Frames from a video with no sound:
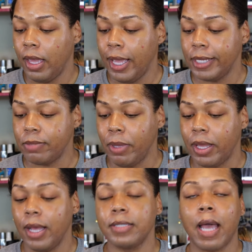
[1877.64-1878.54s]
It's
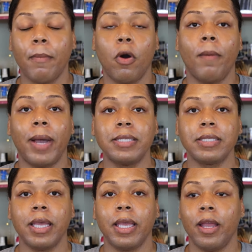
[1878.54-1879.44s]
because I'm on my
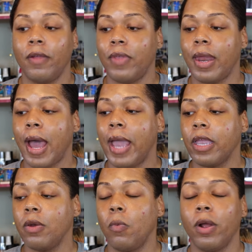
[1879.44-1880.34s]
skincare that I
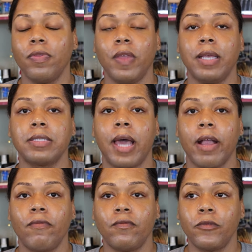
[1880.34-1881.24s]
can wear things
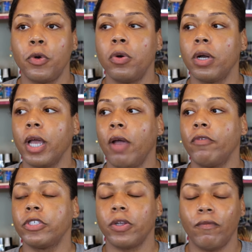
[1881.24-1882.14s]
like full
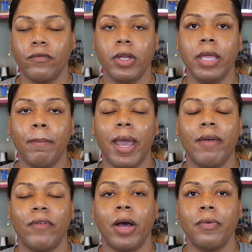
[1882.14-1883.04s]
coverage, fully
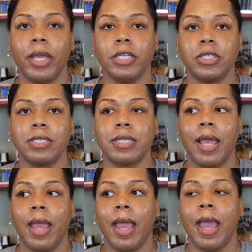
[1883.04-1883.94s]
matte foundations
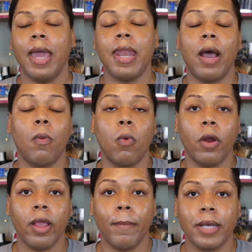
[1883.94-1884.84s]
and not
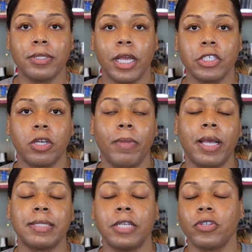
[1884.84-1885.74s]
worry about texture
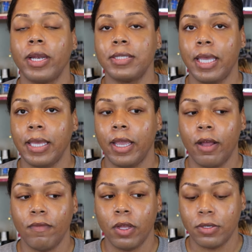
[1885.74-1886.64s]
because I try to take
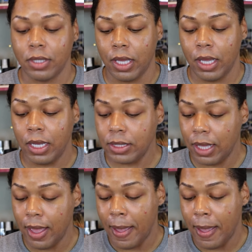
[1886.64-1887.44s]
care of those things.